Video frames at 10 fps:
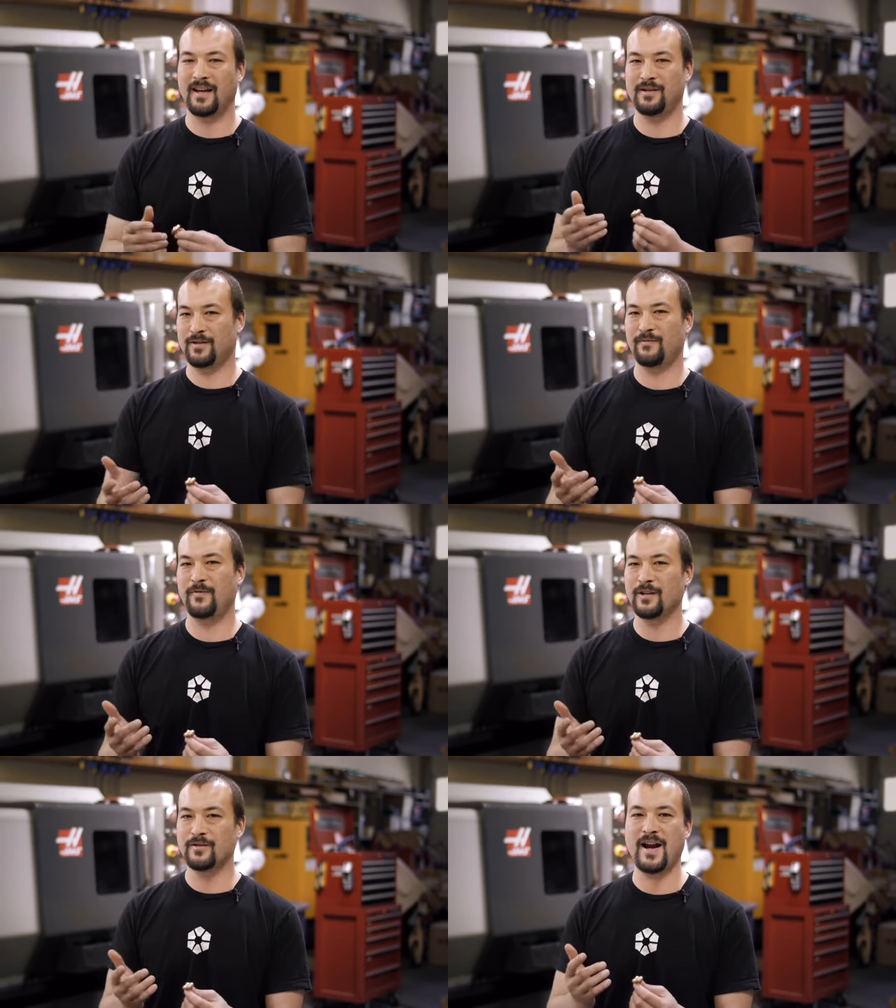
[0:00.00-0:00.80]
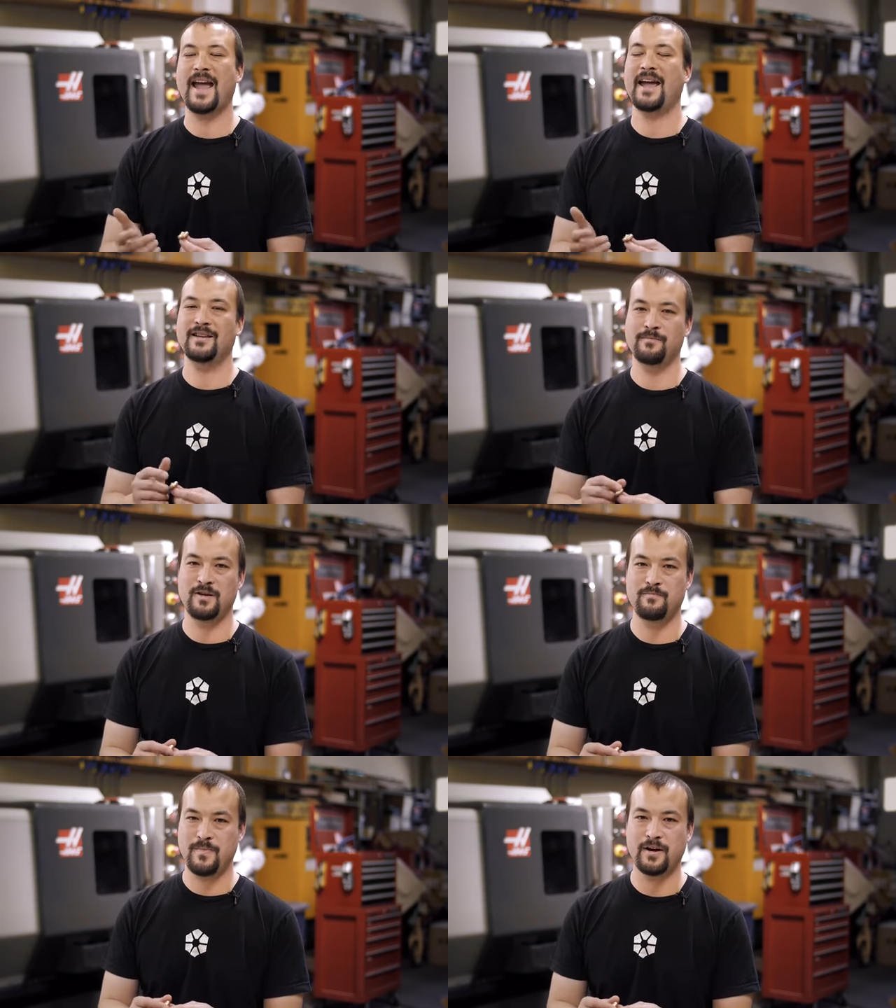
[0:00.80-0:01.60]
I just figured there had to
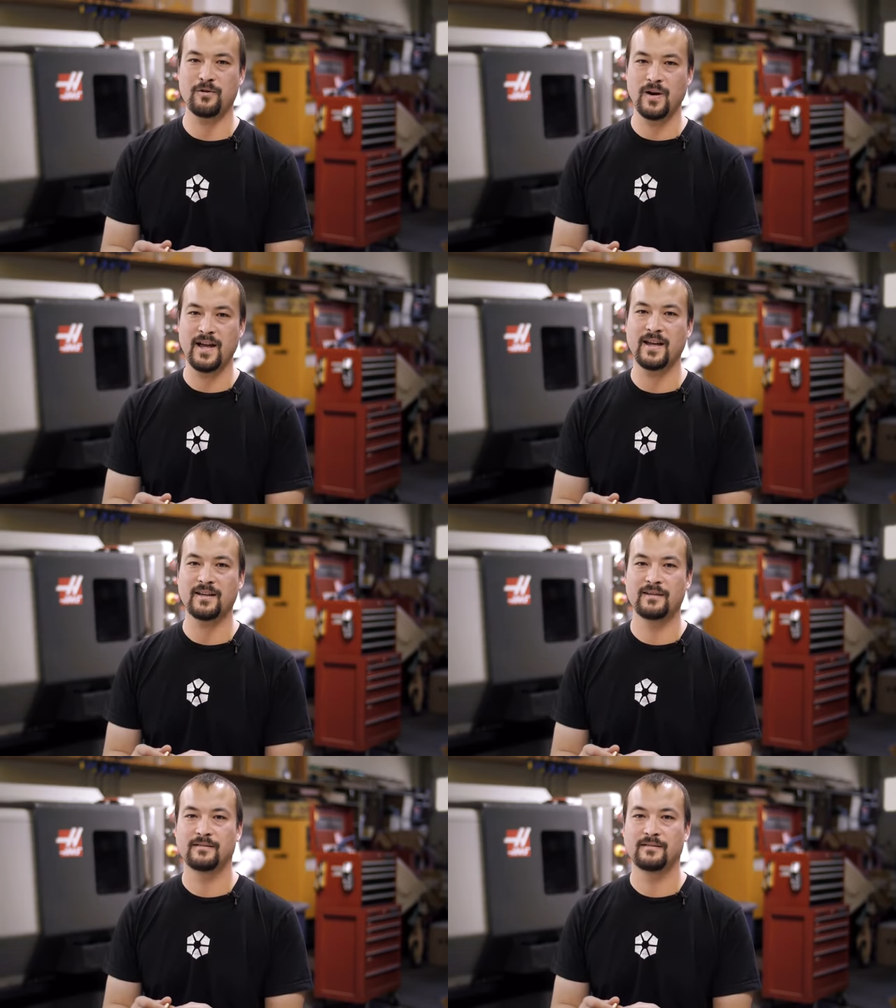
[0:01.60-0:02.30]
be a better way.